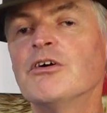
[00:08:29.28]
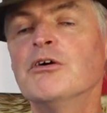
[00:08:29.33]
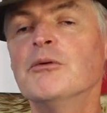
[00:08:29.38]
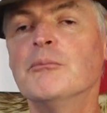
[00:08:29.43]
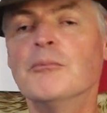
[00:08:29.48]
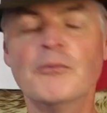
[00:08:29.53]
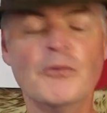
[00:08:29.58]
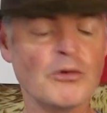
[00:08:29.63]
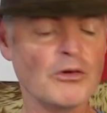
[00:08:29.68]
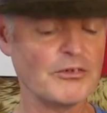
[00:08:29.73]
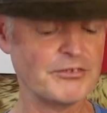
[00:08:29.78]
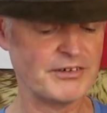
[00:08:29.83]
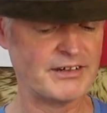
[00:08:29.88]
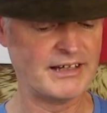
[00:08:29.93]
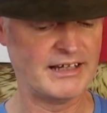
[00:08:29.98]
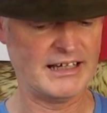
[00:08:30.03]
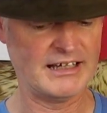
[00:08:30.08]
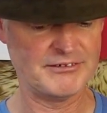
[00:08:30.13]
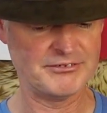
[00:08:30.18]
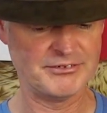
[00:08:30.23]
more of an
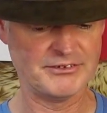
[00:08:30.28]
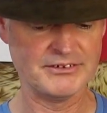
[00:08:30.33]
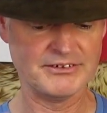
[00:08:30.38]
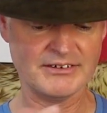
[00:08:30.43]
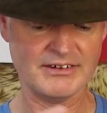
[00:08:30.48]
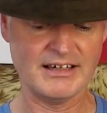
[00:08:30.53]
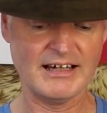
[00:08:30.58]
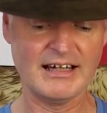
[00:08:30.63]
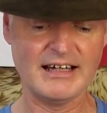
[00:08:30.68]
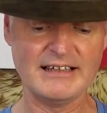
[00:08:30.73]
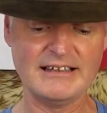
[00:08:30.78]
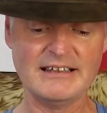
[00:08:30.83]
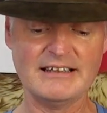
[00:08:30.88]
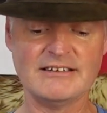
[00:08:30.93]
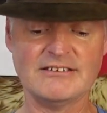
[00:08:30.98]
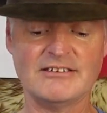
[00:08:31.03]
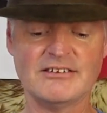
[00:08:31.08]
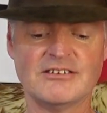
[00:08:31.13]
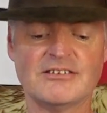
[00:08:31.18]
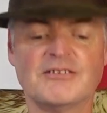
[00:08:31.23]
effort, and
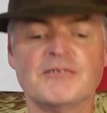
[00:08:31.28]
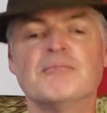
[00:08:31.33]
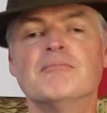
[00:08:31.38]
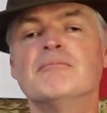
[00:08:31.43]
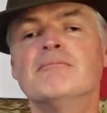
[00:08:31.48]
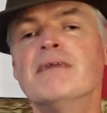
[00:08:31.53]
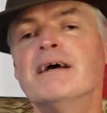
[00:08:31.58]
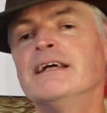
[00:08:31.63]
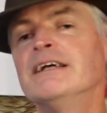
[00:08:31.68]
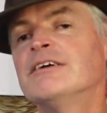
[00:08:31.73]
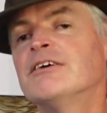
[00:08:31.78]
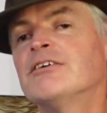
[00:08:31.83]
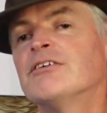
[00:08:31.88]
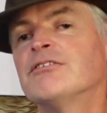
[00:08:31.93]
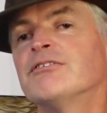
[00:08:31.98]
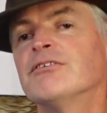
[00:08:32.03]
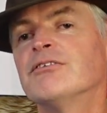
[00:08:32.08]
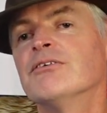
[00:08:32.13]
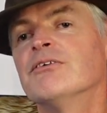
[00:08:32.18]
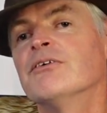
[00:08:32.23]
it just makes
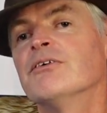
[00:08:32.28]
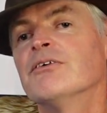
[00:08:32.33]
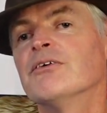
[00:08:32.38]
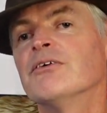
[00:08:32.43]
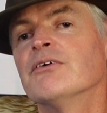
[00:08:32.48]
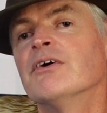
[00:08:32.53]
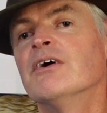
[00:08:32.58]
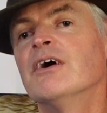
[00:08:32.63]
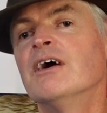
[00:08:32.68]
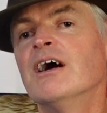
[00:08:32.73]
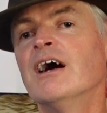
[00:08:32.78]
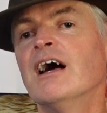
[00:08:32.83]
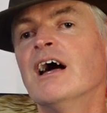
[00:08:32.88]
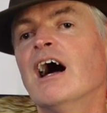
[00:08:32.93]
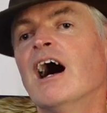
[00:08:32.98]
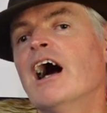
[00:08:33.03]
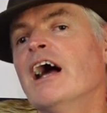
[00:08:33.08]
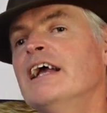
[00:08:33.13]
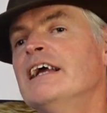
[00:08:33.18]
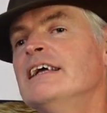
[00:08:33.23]
for
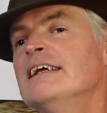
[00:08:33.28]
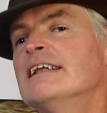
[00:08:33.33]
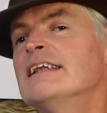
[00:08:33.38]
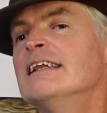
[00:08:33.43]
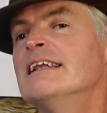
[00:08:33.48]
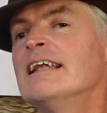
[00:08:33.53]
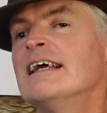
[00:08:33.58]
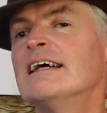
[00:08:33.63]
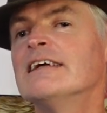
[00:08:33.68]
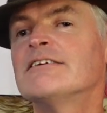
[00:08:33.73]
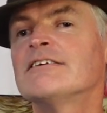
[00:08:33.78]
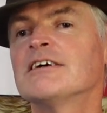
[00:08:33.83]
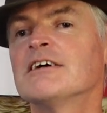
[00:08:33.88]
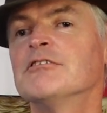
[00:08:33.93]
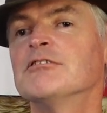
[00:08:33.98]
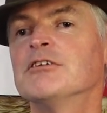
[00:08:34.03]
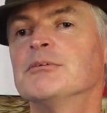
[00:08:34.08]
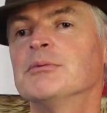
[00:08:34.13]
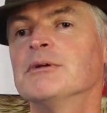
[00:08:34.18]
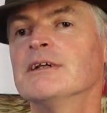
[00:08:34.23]
a less
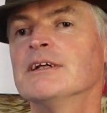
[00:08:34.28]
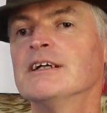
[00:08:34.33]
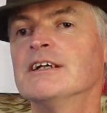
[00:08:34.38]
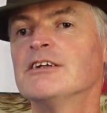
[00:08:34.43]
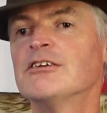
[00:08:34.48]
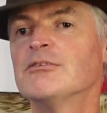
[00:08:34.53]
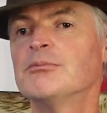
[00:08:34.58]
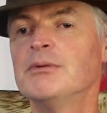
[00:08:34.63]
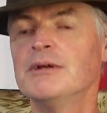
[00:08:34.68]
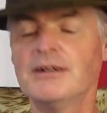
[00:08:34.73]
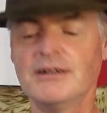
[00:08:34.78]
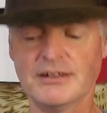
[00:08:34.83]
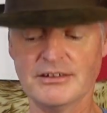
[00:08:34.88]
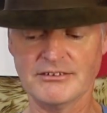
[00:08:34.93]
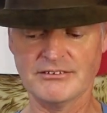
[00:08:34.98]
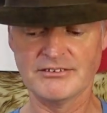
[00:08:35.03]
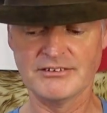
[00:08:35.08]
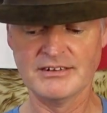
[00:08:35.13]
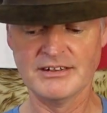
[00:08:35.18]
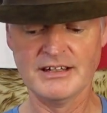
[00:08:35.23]
comfortable
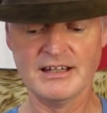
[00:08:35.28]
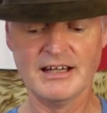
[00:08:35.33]
experience.